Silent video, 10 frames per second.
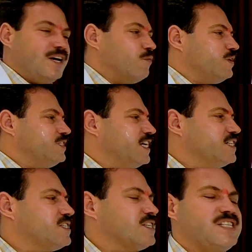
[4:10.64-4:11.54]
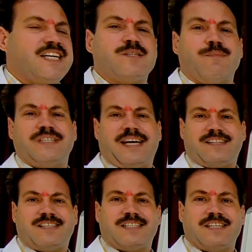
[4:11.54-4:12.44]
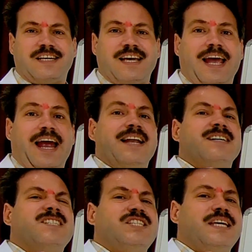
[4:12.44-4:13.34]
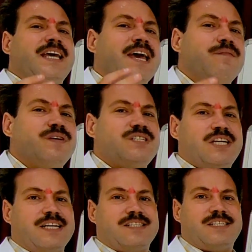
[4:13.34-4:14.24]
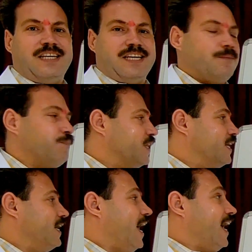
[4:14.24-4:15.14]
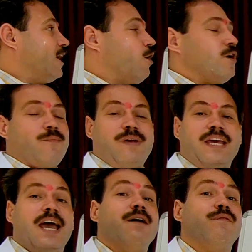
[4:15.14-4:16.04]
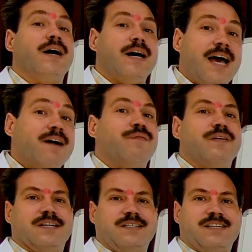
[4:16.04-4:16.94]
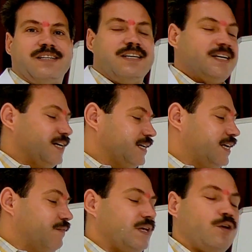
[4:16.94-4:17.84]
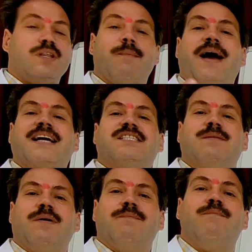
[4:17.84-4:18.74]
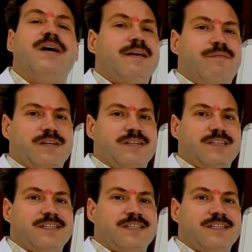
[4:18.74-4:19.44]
with just 6 breaths. Energy, efficiency, economy of effort, giving you the maximum benefit.